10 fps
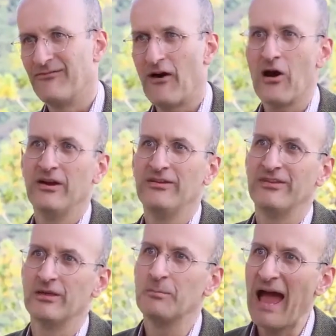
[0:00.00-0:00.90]
far
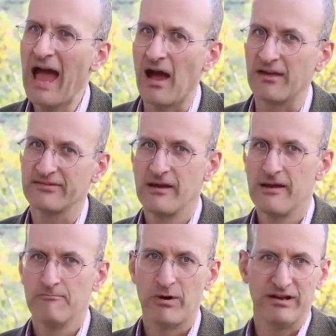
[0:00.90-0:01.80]
into the past,
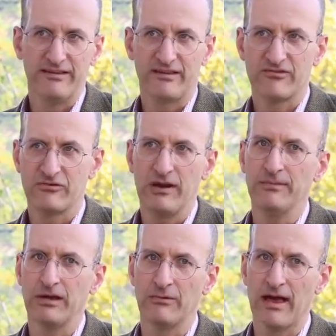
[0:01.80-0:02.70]
but it's
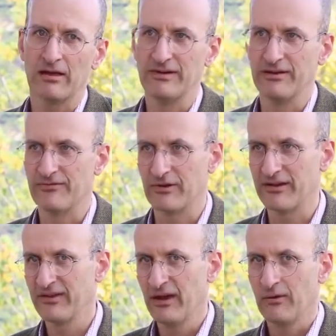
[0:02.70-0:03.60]
extremely relevant for
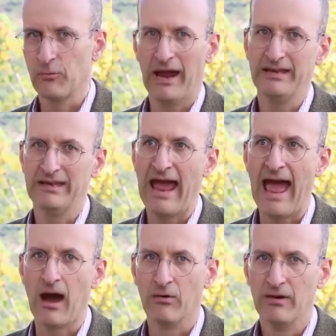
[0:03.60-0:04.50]
us right
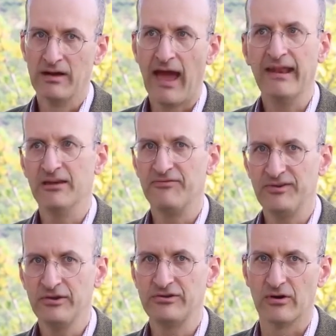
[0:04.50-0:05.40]
now and in the
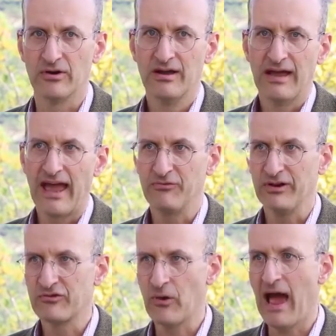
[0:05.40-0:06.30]
future as
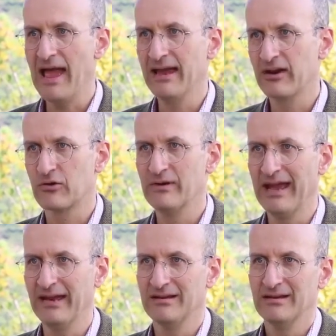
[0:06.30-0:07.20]
we try and
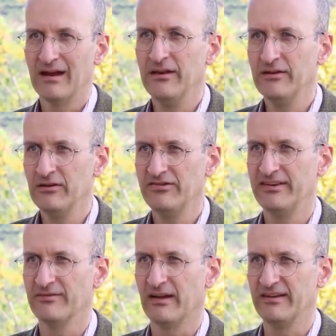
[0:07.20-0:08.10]
create a new
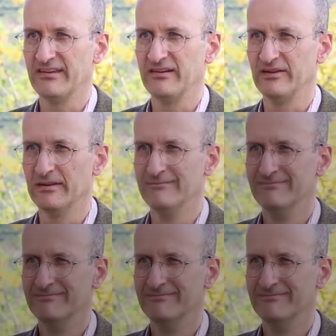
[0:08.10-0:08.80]
civilization.